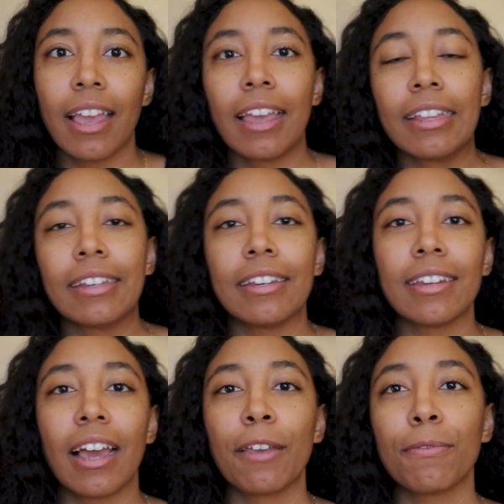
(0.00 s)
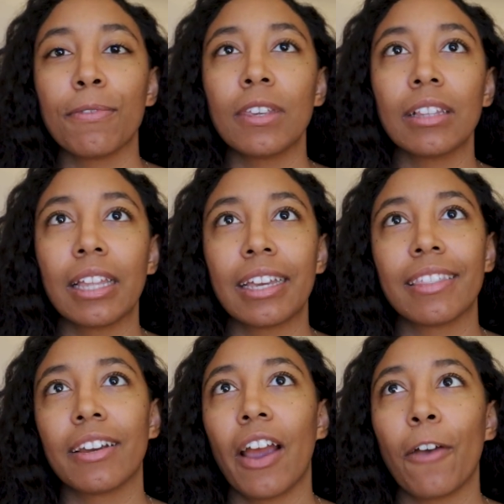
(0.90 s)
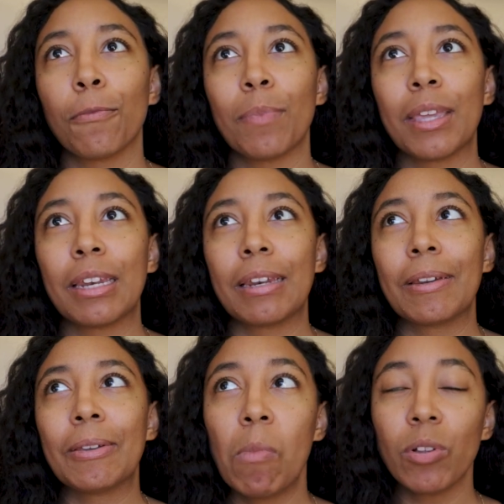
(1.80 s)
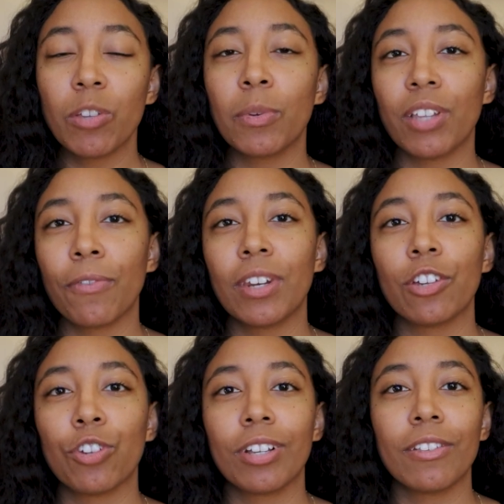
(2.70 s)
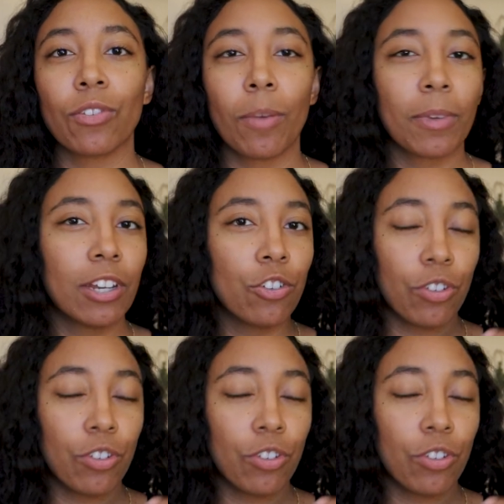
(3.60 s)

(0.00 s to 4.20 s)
and I feel like there have been multiple definitions, so I'm gonna